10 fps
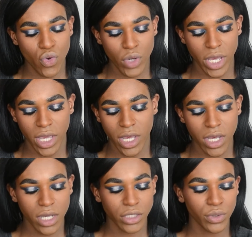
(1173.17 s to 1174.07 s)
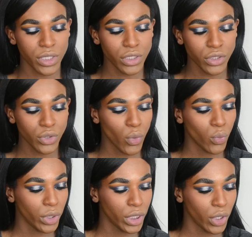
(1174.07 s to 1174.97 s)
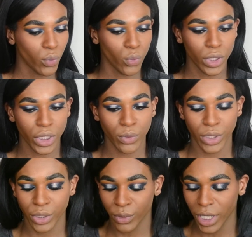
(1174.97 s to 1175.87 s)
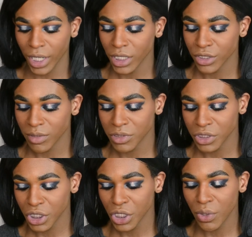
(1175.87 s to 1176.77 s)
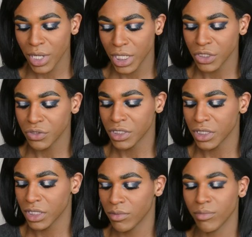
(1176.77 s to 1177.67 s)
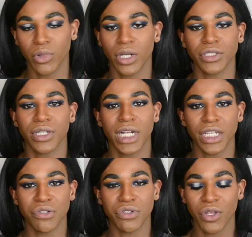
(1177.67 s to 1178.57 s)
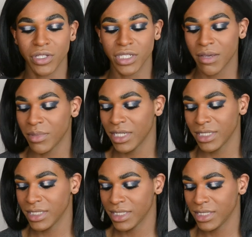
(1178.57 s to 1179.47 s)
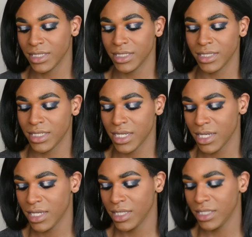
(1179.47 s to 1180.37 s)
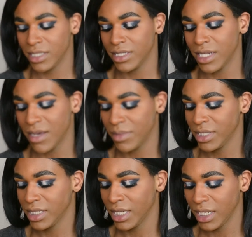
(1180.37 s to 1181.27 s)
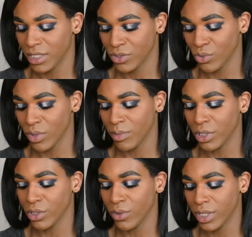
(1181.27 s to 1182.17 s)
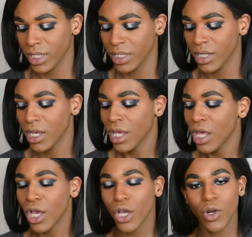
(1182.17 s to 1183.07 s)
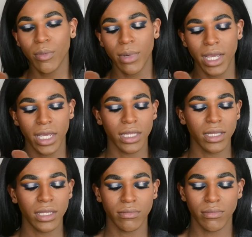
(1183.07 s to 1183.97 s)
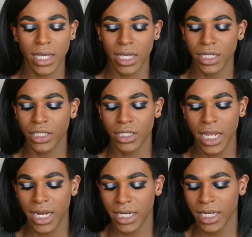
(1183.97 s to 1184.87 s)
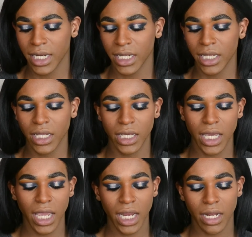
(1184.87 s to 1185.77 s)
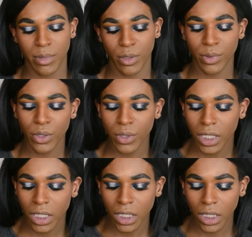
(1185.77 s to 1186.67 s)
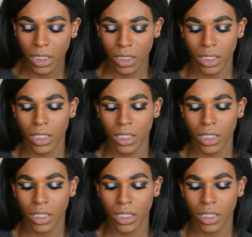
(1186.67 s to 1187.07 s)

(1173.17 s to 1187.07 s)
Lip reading: Okay, so this looks really, really, really red. So I'm just gonna go ahead and use the bronzer that I use all the time, because this is just this is not my shade. So I'm gonna go ahead and go to my handy dandy KKW Beauty